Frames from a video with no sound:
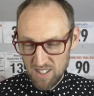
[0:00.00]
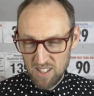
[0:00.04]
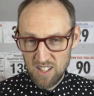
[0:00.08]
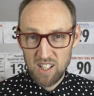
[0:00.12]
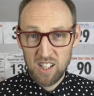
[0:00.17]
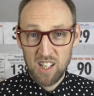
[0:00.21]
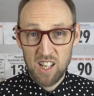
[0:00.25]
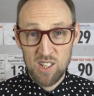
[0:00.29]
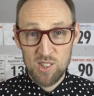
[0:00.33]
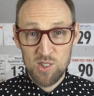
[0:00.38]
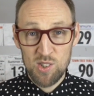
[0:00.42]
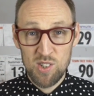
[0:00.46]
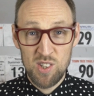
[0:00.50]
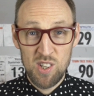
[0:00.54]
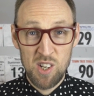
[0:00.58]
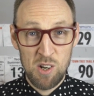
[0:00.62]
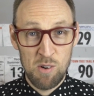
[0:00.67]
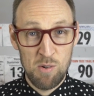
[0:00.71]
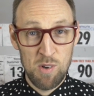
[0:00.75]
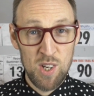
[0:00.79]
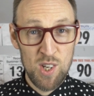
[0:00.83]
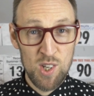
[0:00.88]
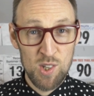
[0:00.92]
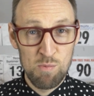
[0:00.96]
I guess, you
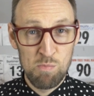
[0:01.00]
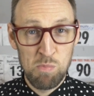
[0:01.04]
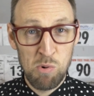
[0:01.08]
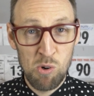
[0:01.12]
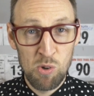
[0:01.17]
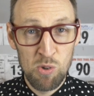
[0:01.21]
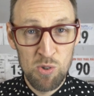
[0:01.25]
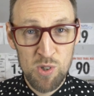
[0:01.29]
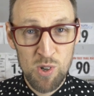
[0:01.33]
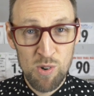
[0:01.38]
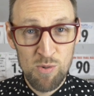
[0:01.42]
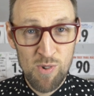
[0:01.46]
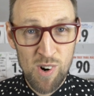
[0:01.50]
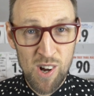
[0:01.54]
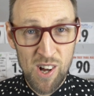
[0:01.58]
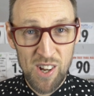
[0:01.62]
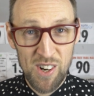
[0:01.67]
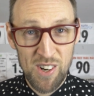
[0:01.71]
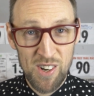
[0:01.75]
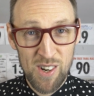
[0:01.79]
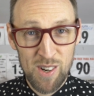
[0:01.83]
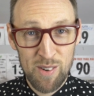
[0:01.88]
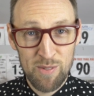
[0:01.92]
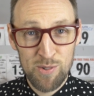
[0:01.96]
know, he is born to
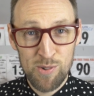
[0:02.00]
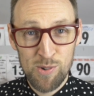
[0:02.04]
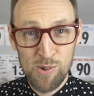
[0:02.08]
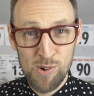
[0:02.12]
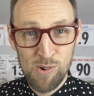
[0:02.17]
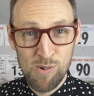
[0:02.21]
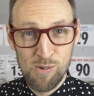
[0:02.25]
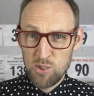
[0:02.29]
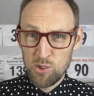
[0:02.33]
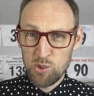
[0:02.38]
run after all.